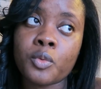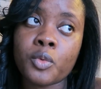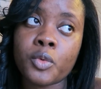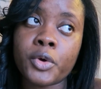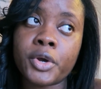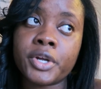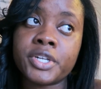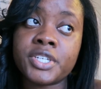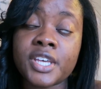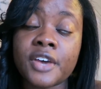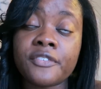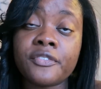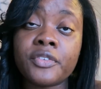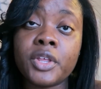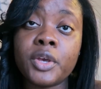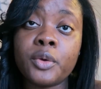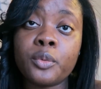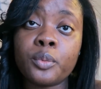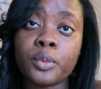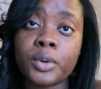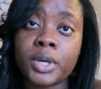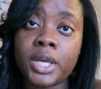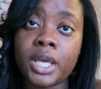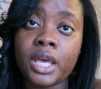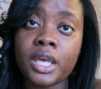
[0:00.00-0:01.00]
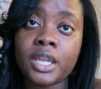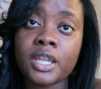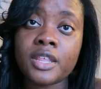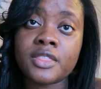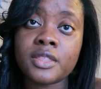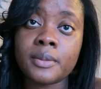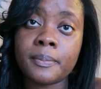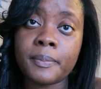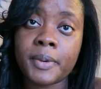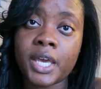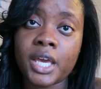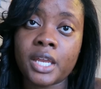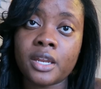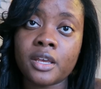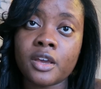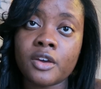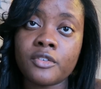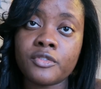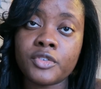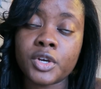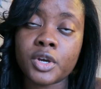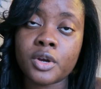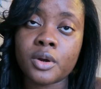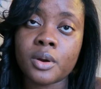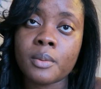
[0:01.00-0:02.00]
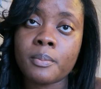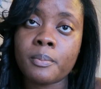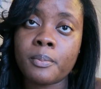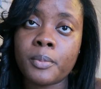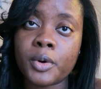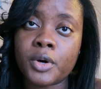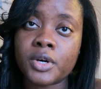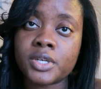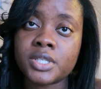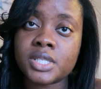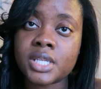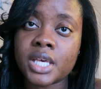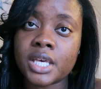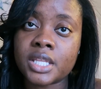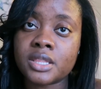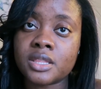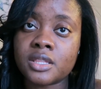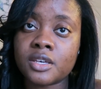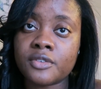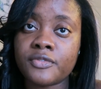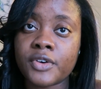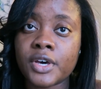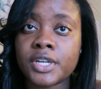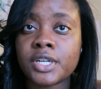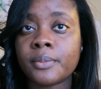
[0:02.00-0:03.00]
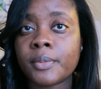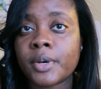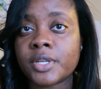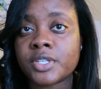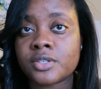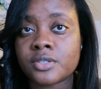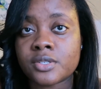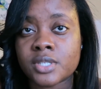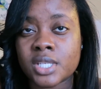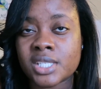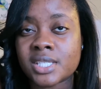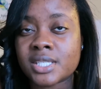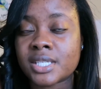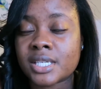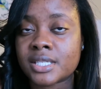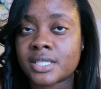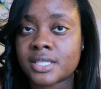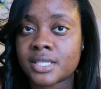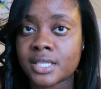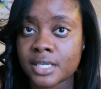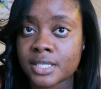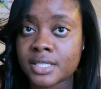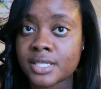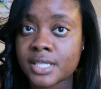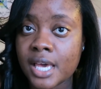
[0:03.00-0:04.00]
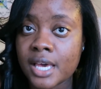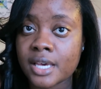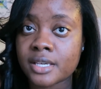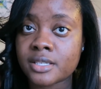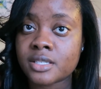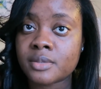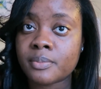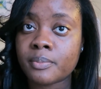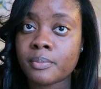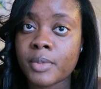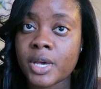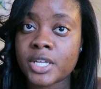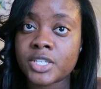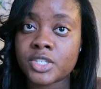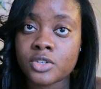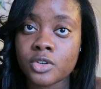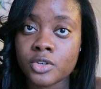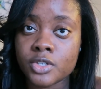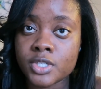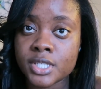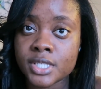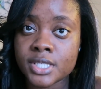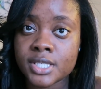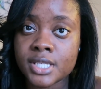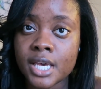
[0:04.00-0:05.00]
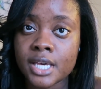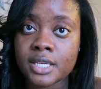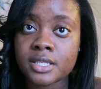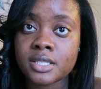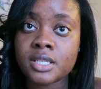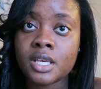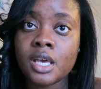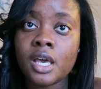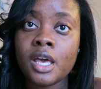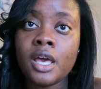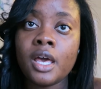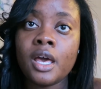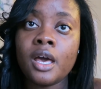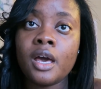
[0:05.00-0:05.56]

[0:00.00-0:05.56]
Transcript: or definitely read the beginning of your books, like the Fundamentals of Success, Med Surg Success,